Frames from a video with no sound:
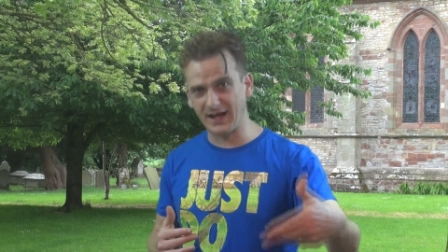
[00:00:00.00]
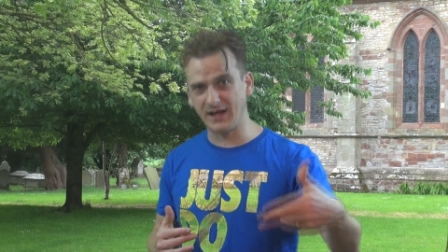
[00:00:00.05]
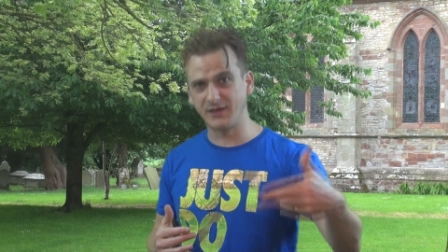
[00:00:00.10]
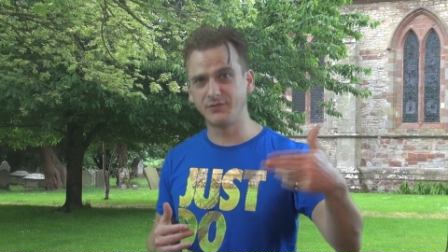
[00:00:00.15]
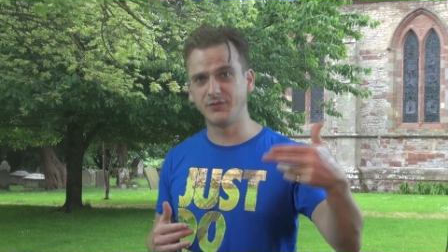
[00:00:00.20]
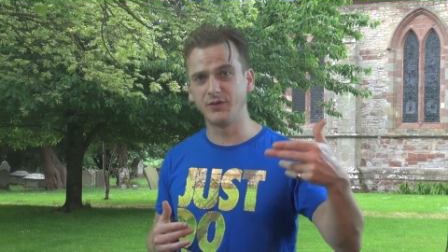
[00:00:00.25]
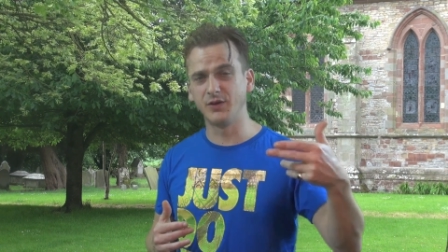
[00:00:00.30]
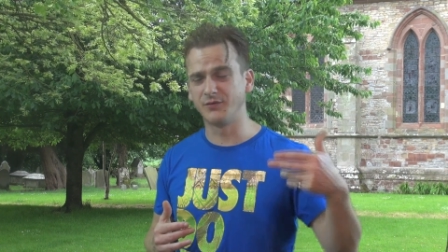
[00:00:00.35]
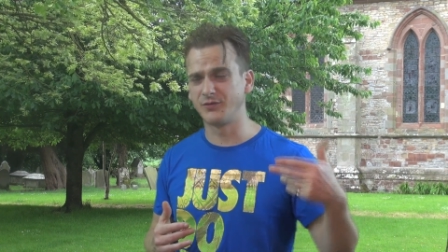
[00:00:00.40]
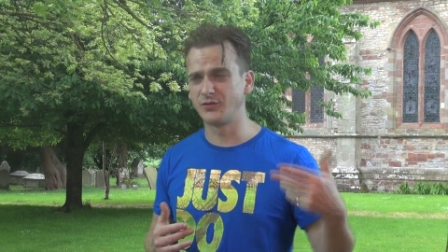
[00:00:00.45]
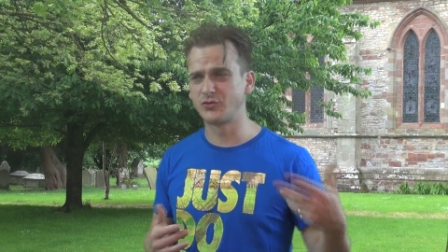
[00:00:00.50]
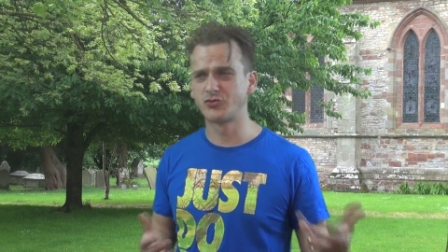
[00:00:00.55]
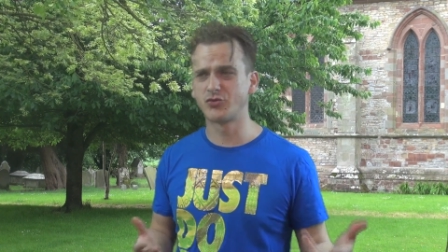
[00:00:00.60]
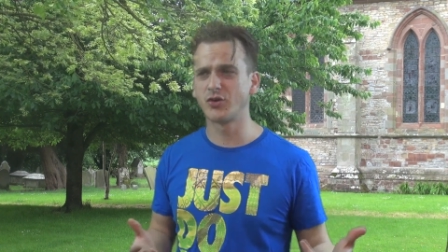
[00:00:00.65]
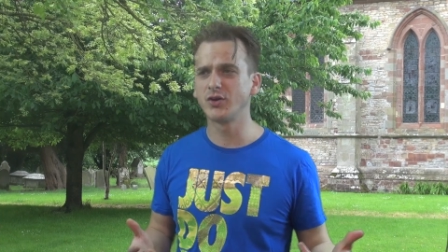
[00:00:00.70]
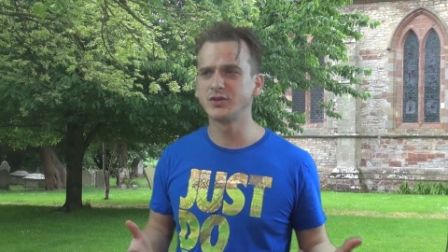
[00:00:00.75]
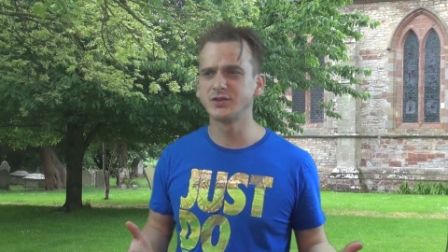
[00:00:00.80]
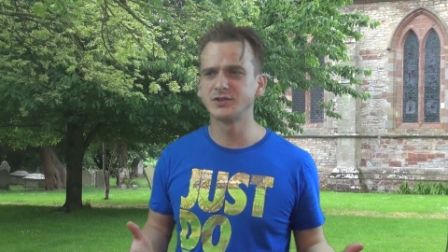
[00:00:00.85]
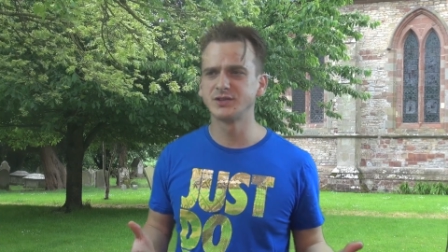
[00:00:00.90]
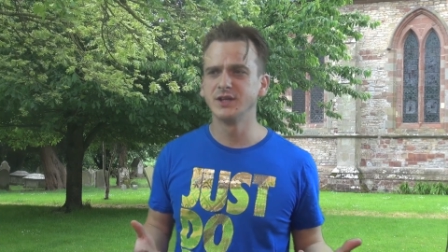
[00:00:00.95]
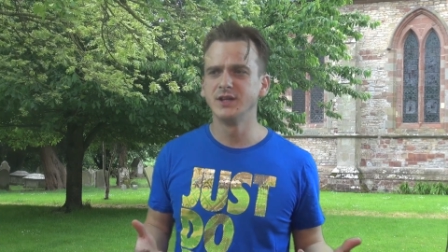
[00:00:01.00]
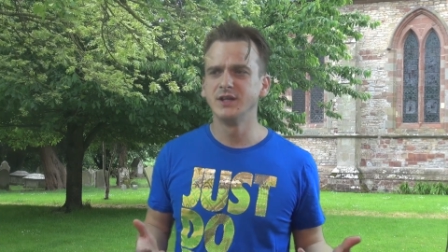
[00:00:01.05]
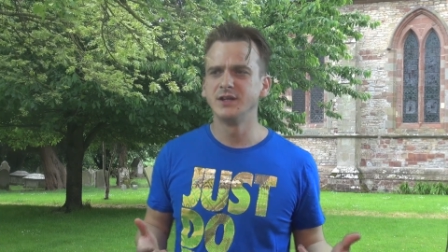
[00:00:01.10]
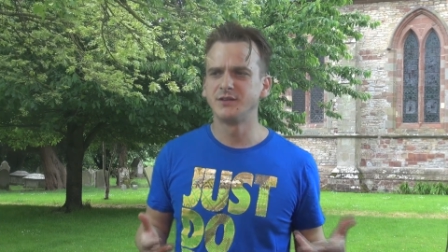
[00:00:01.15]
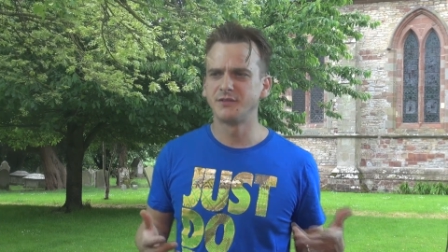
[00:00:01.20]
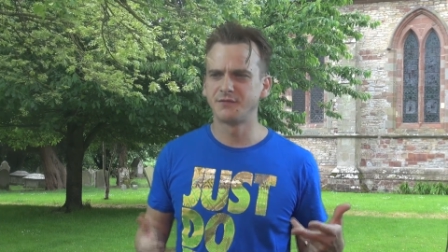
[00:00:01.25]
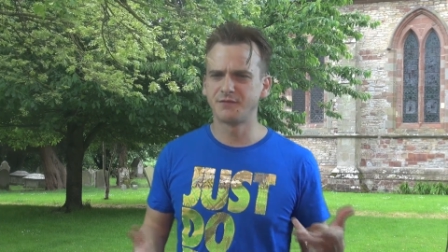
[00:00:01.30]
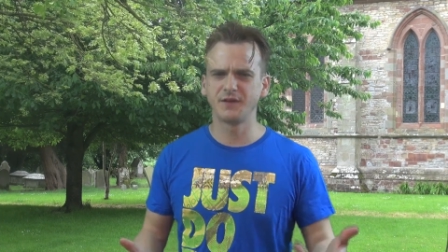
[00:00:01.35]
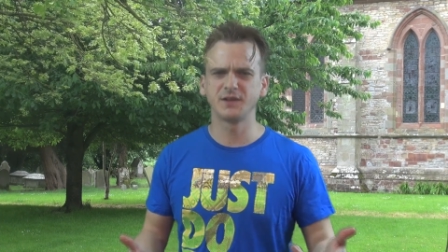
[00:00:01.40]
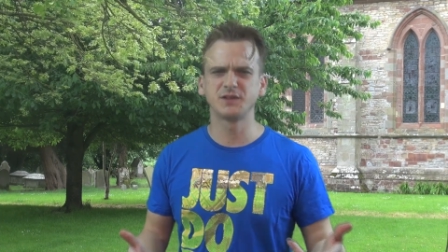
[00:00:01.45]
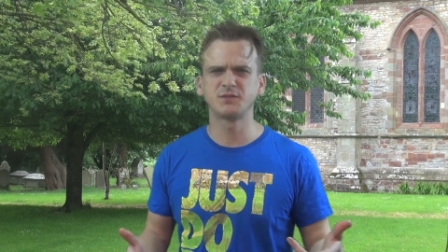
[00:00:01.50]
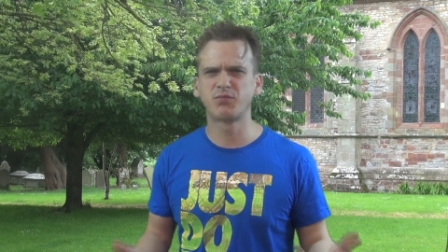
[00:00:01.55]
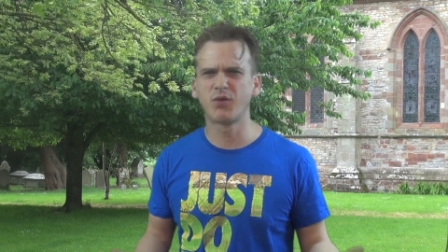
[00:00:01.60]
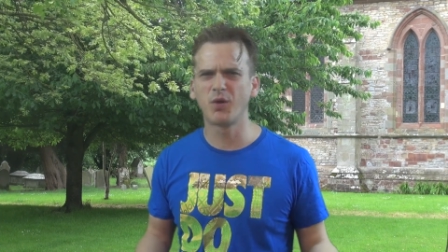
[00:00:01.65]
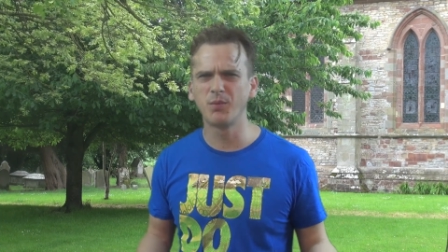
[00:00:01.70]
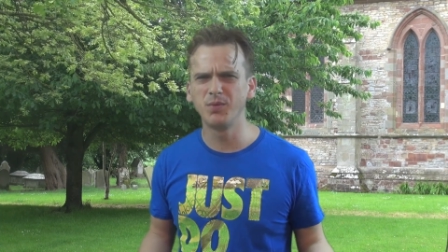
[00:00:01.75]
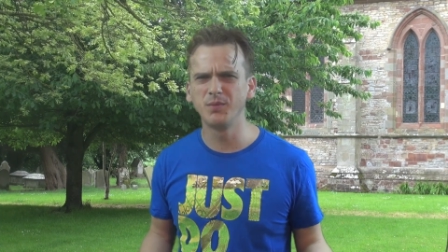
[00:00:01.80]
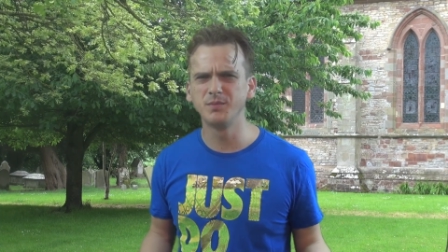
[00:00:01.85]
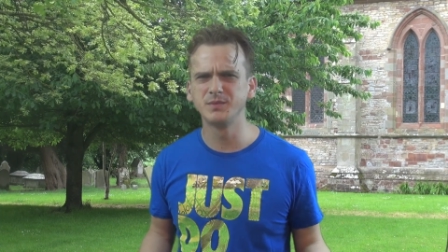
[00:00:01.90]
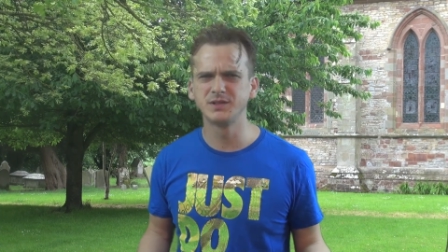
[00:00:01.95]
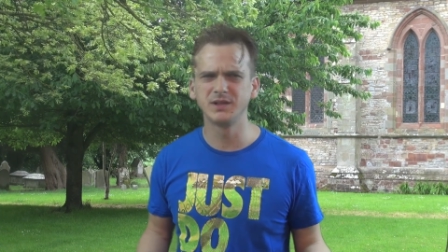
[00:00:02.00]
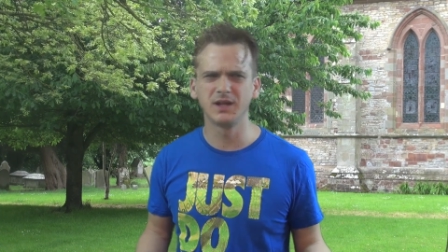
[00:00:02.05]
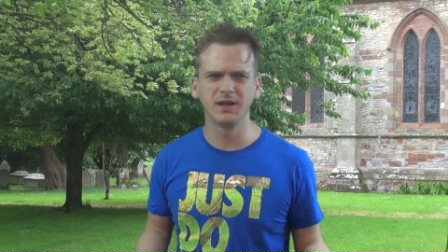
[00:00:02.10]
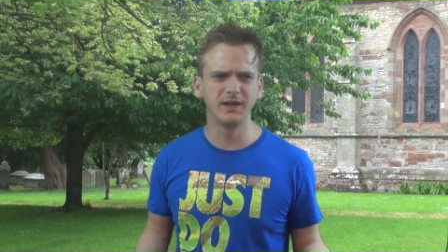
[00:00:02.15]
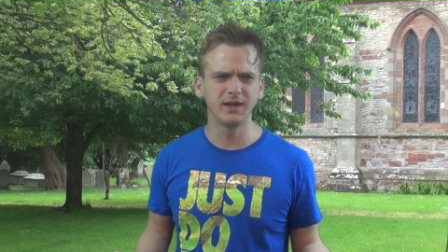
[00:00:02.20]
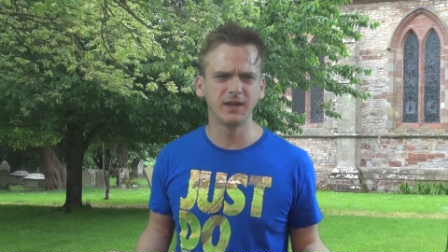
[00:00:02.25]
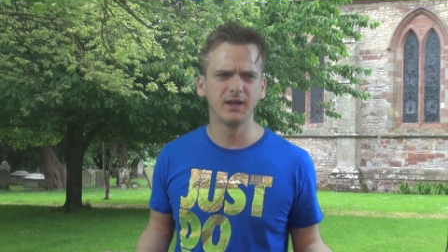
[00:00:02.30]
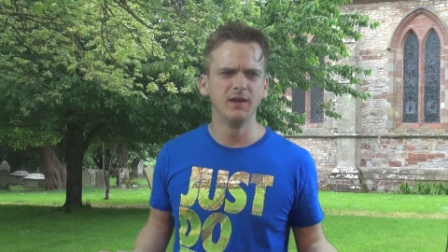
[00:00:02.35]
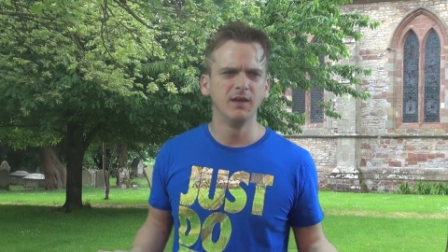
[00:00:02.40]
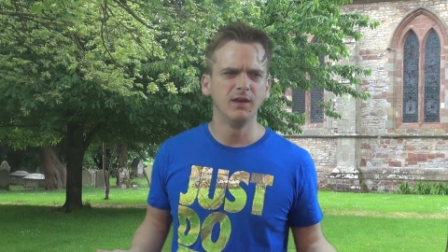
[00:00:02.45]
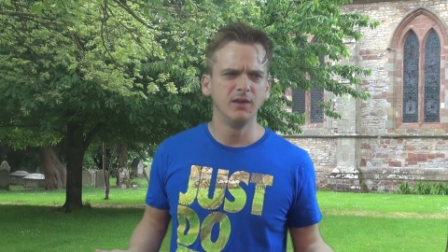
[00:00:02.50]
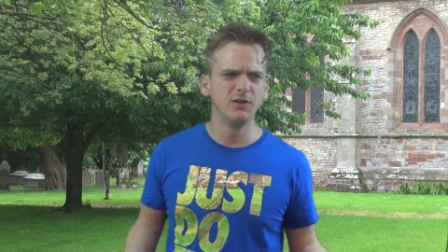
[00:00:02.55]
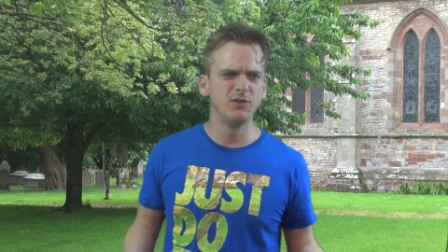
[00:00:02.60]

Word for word: advert for drugs to fix problems like